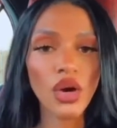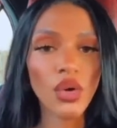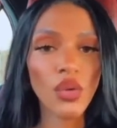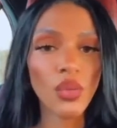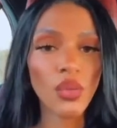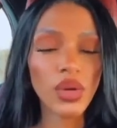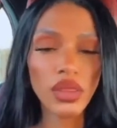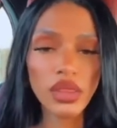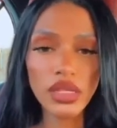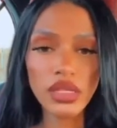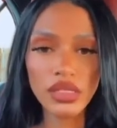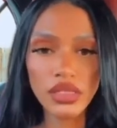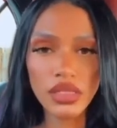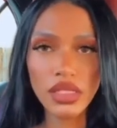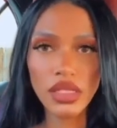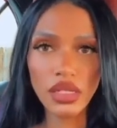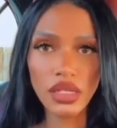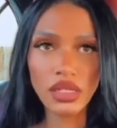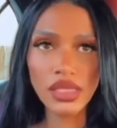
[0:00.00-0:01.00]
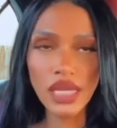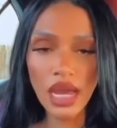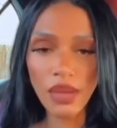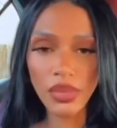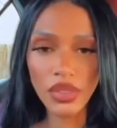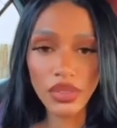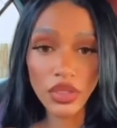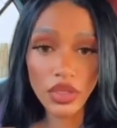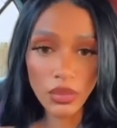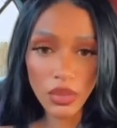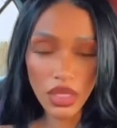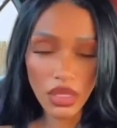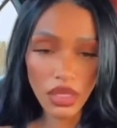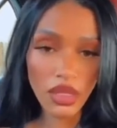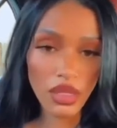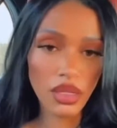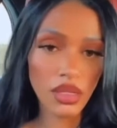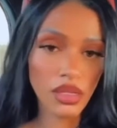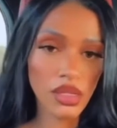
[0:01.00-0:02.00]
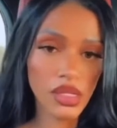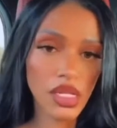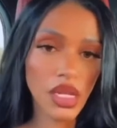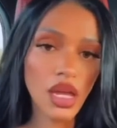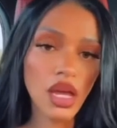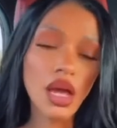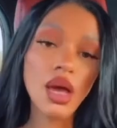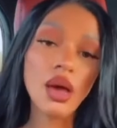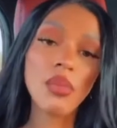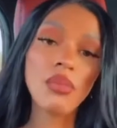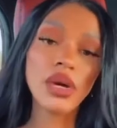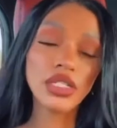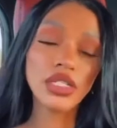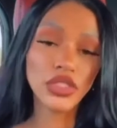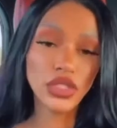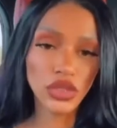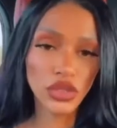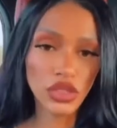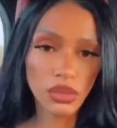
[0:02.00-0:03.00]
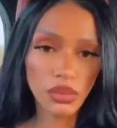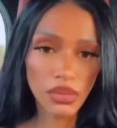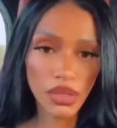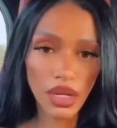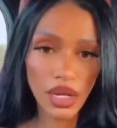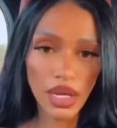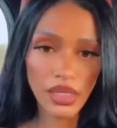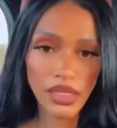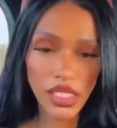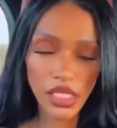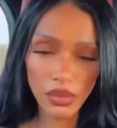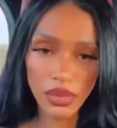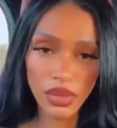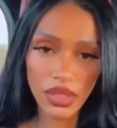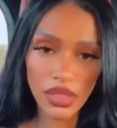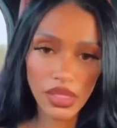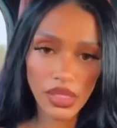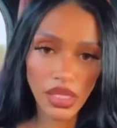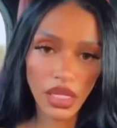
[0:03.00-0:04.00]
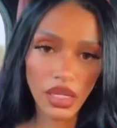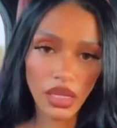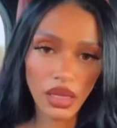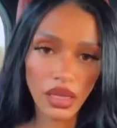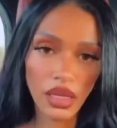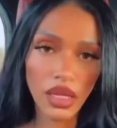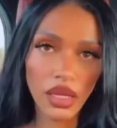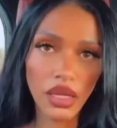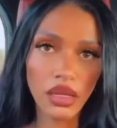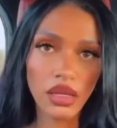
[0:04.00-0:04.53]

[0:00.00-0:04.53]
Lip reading: when these things happened to me and my children, but I simply stated that